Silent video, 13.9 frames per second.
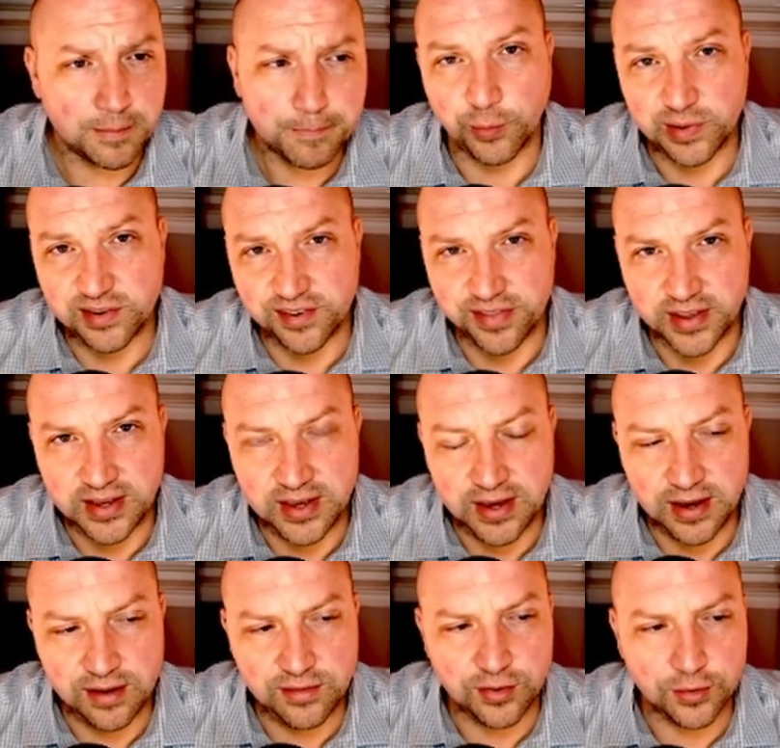So what's the
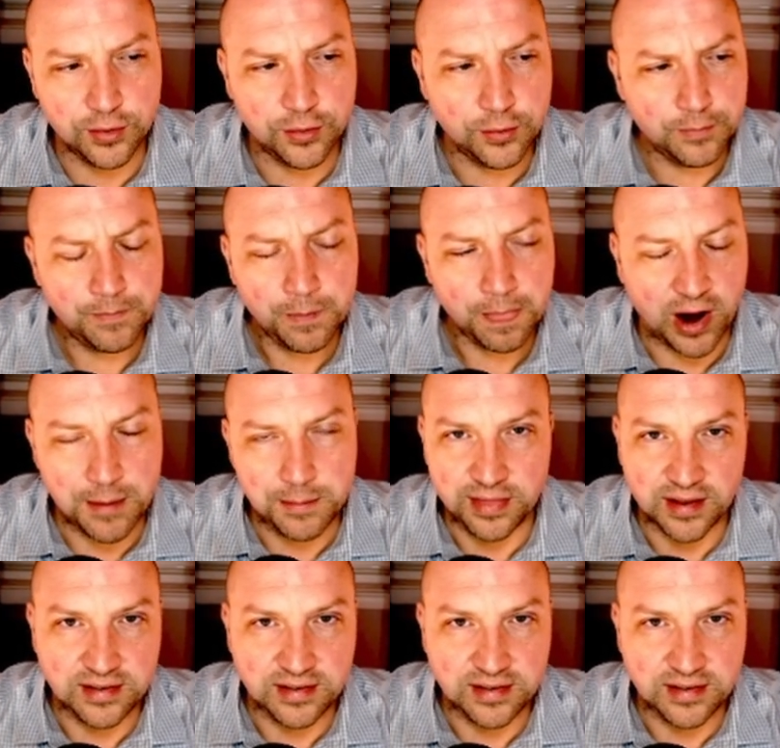key to grabbing